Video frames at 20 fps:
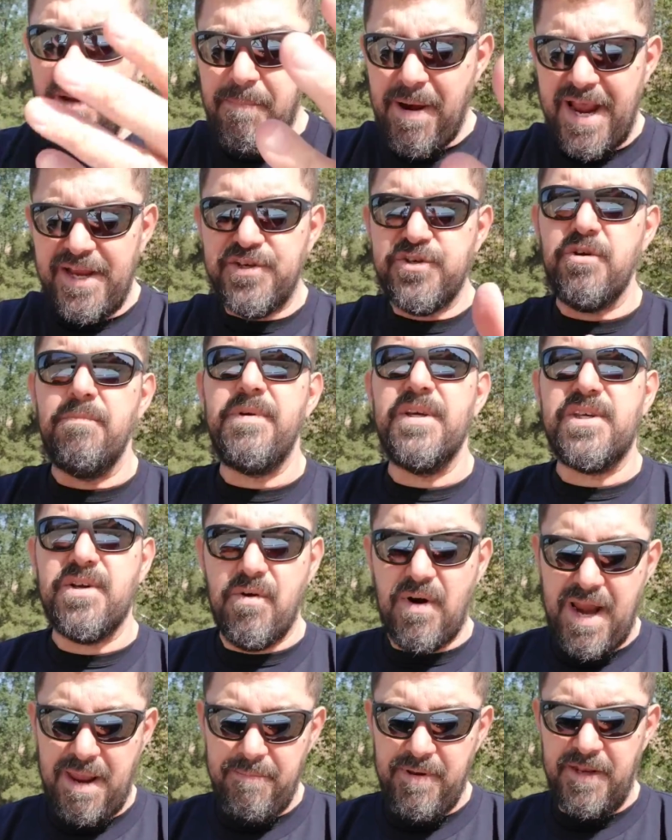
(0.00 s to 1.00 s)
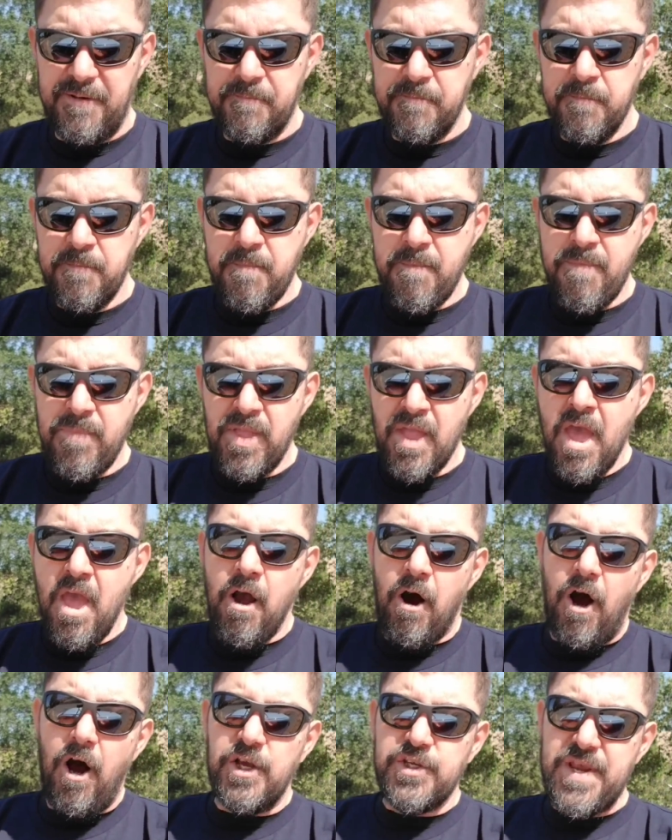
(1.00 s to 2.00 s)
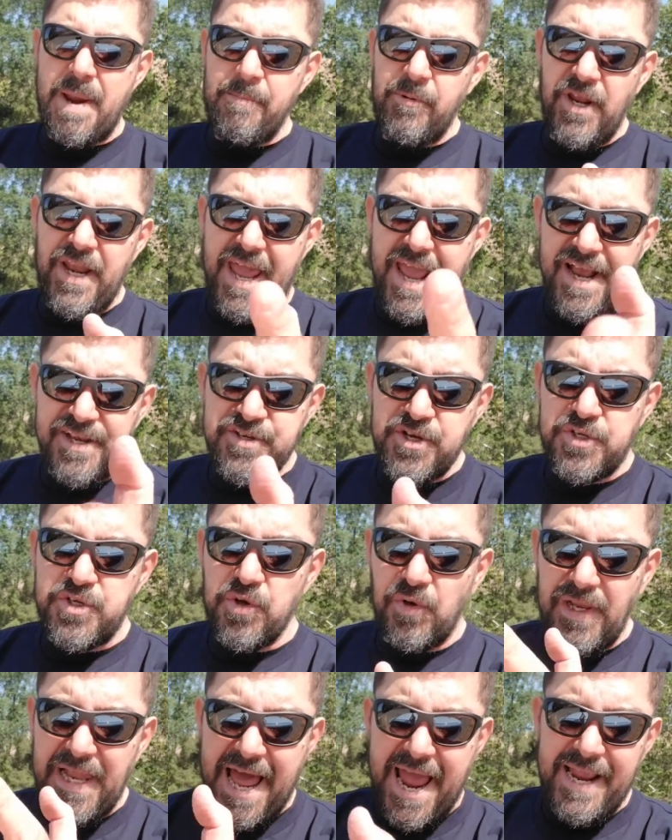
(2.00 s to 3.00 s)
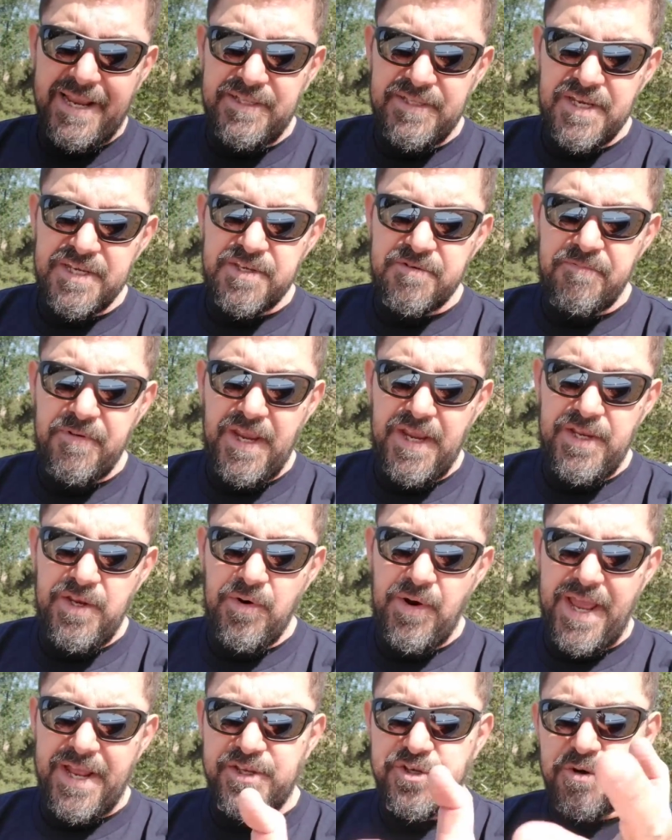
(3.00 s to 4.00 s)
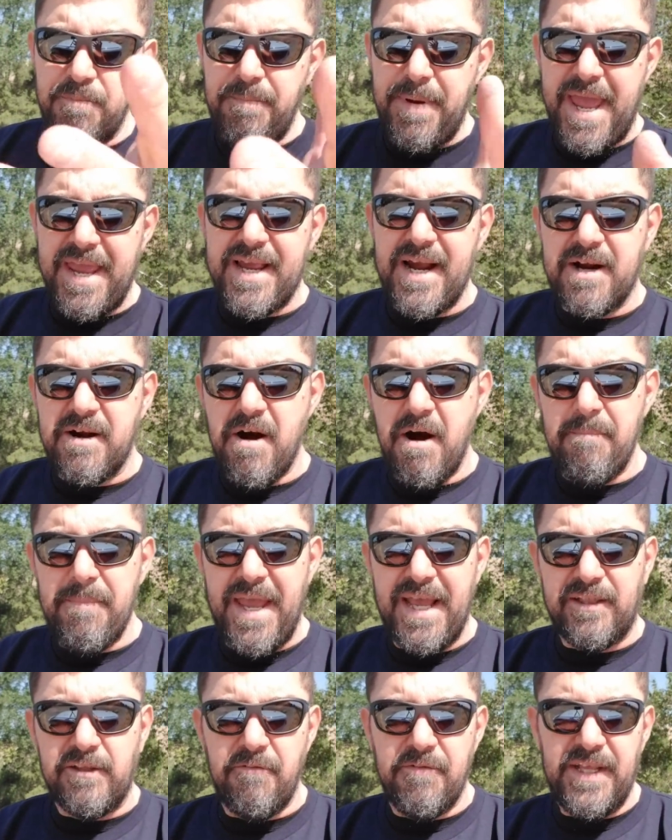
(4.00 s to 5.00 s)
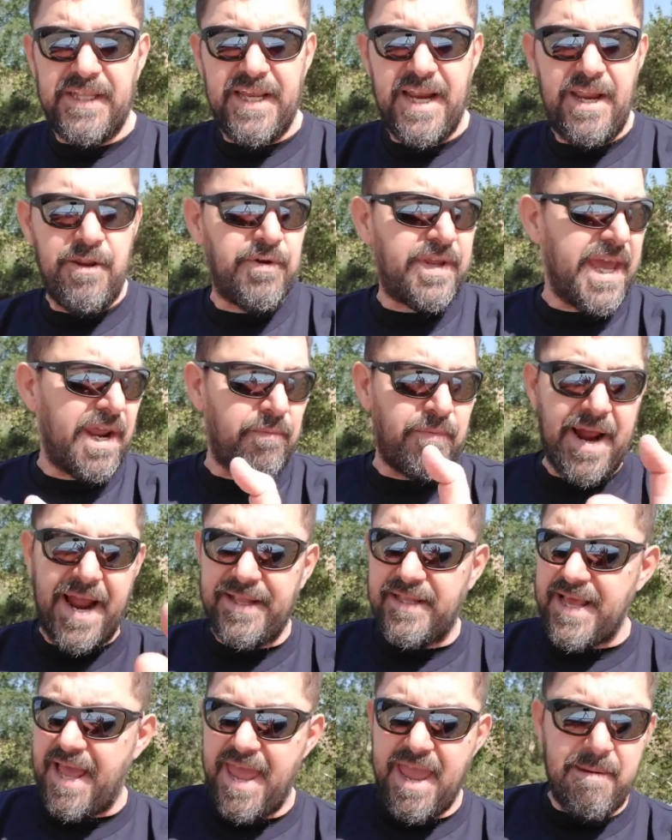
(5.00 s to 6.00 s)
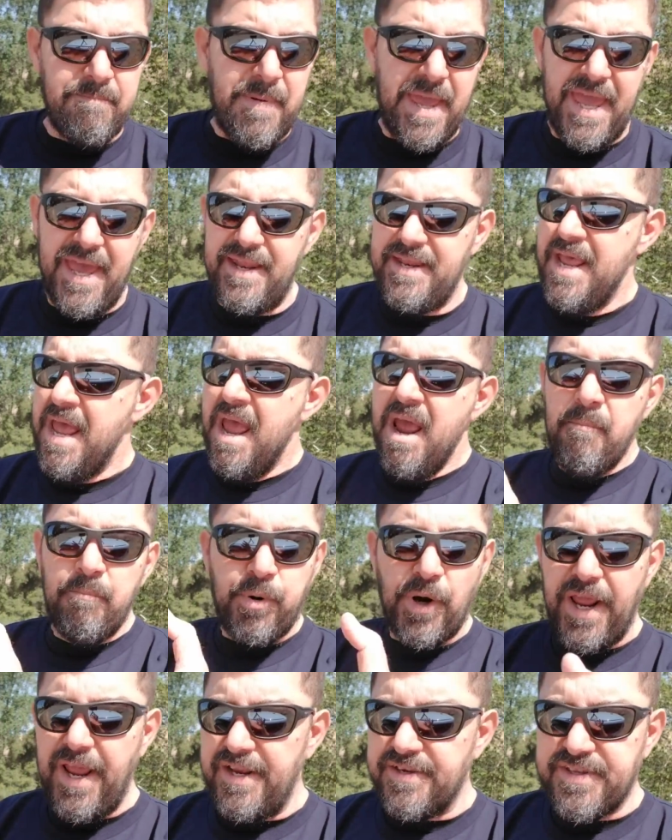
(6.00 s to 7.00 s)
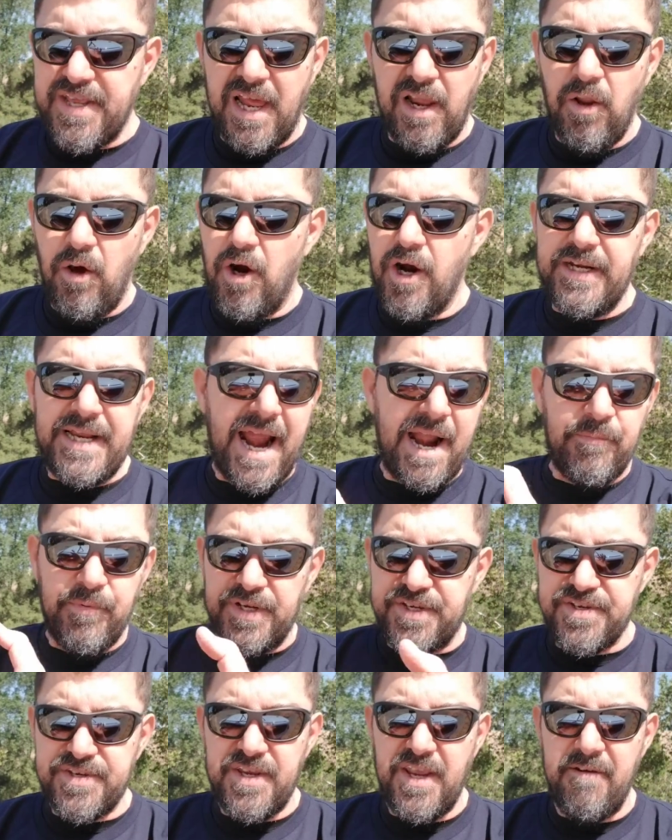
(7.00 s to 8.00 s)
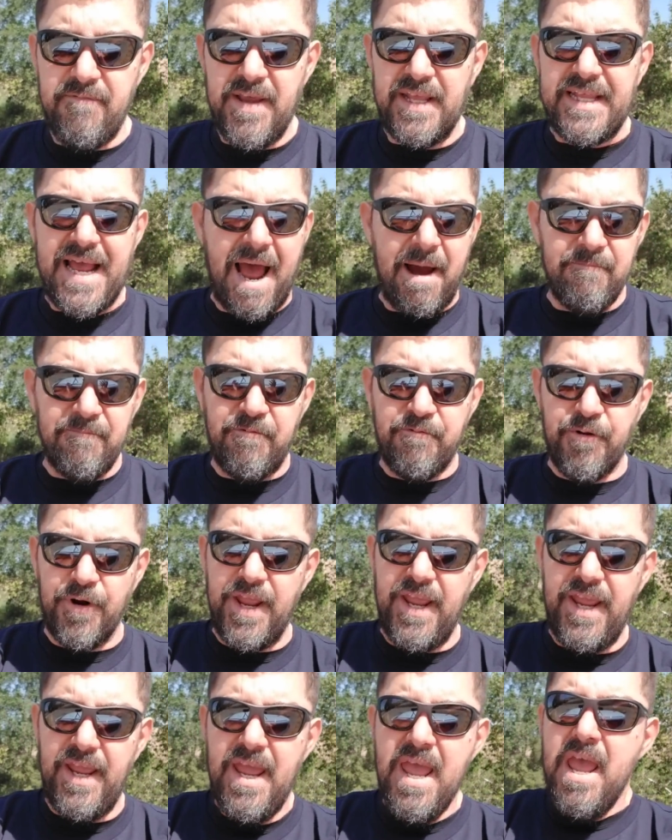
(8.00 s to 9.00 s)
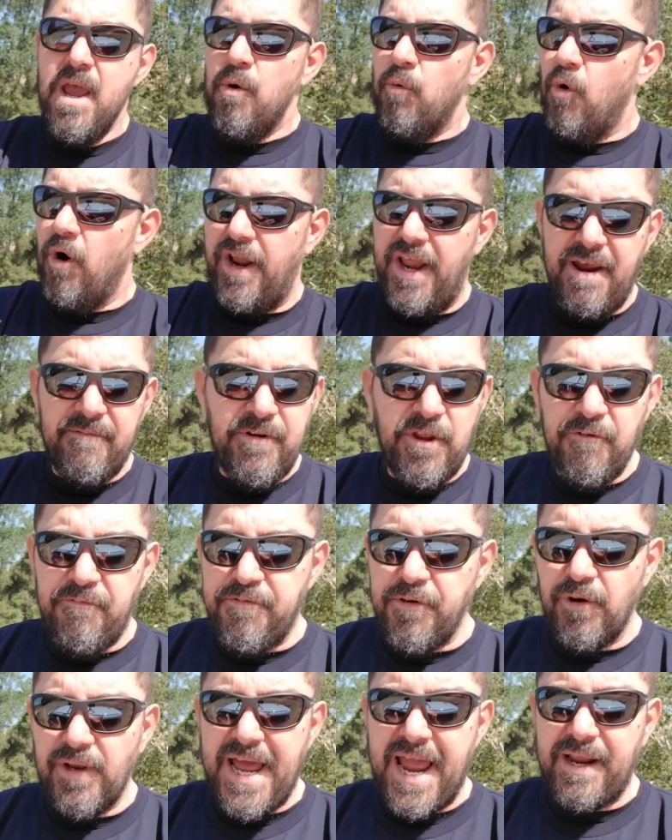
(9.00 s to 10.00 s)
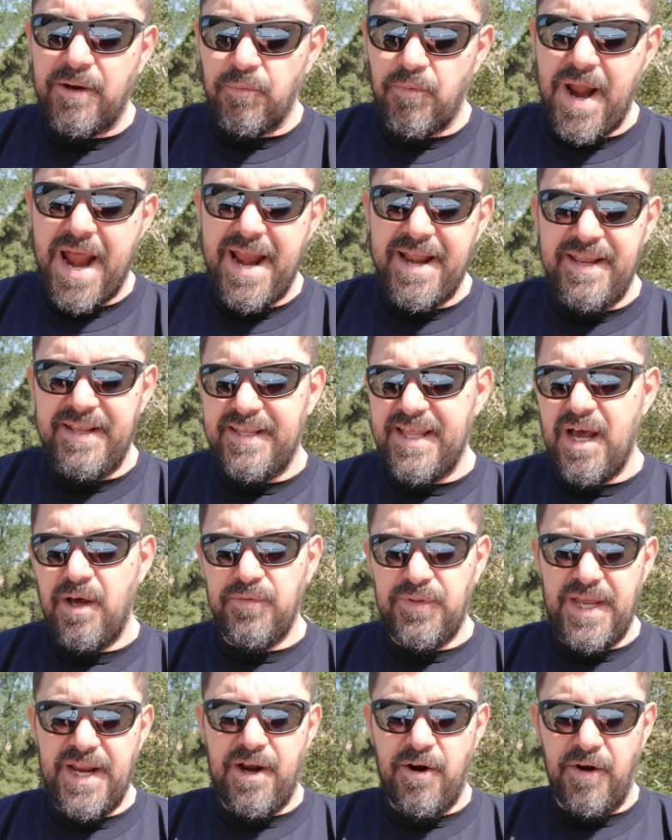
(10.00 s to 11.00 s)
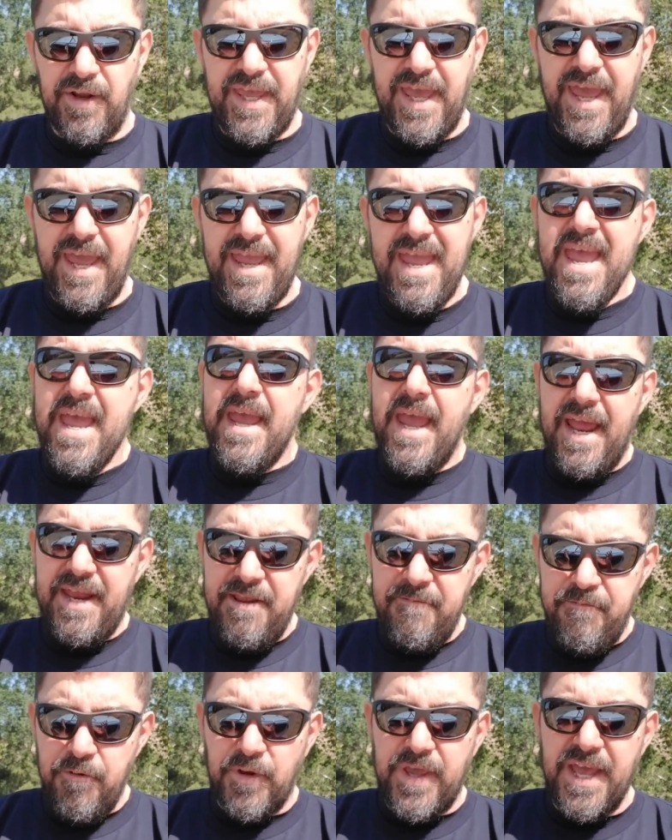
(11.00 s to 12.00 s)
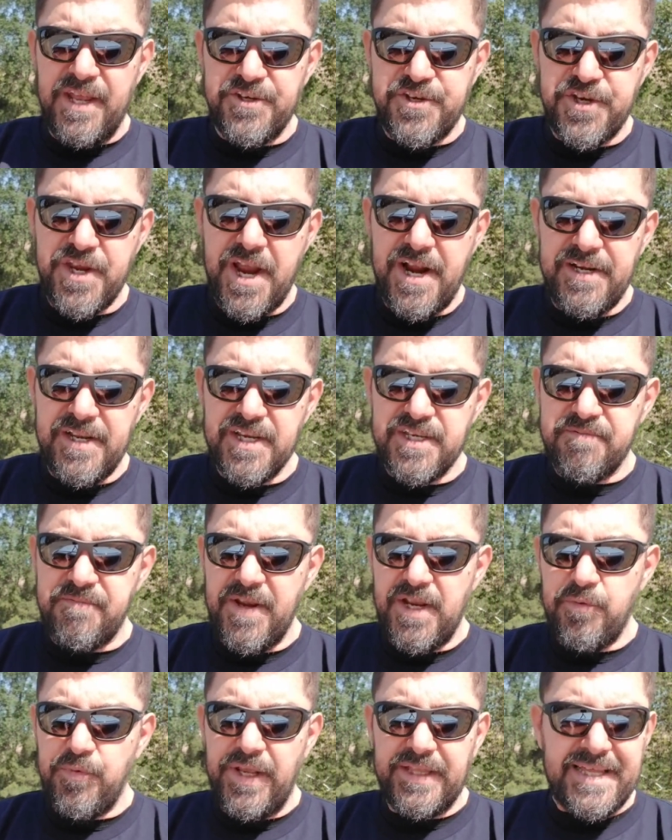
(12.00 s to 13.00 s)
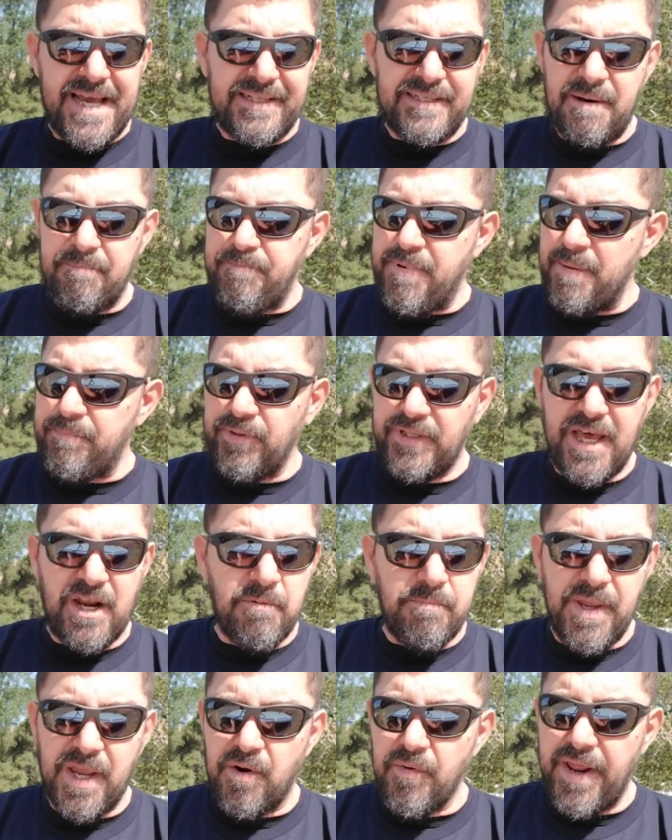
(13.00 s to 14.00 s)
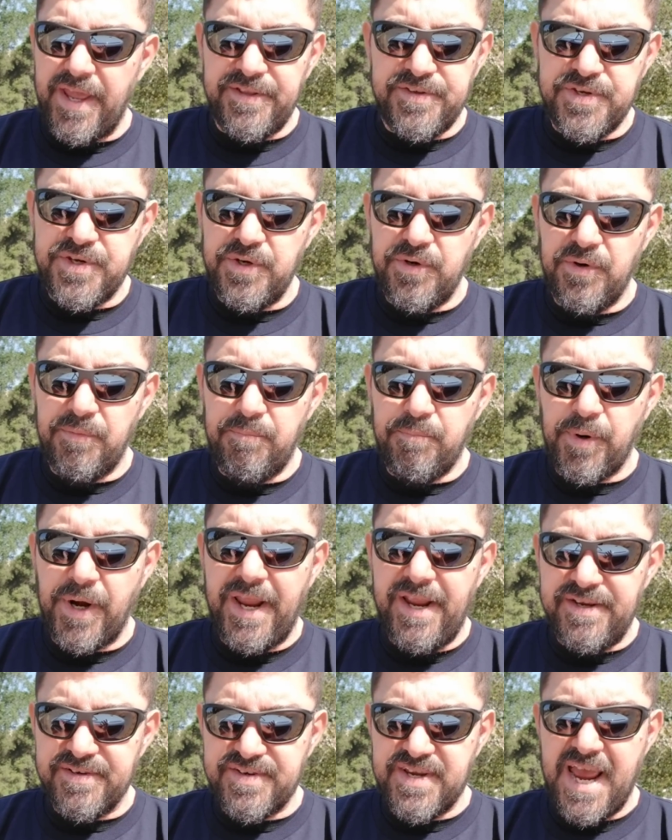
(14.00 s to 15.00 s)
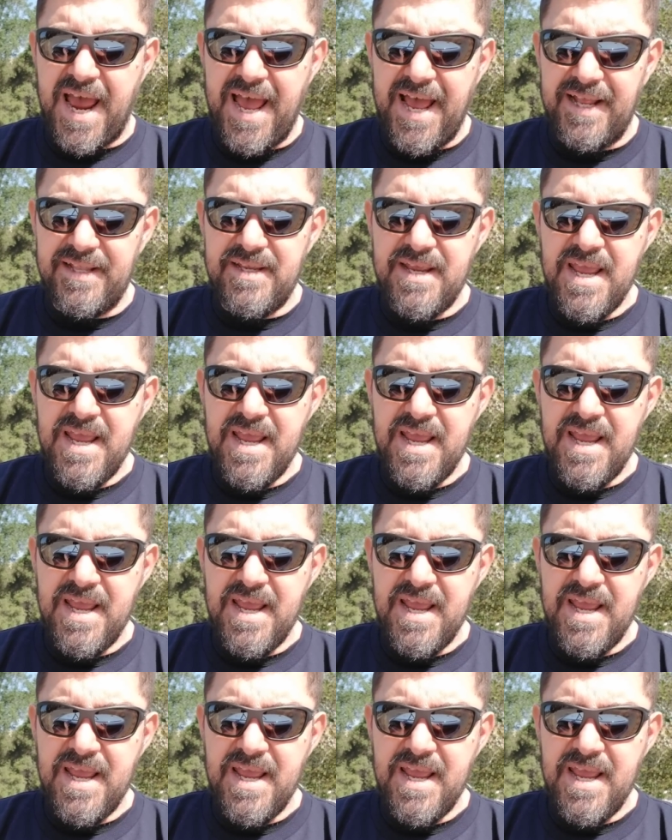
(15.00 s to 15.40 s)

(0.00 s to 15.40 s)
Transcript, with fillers: by subscribing. Also, I'm going to ask you to like this video and to make a comment over there. You can write, amen, praise the Lord, I receive it, I'm free, whatever you feel like writing down there, okay? And if you can share this video with other people, that'll be great too. Praise God.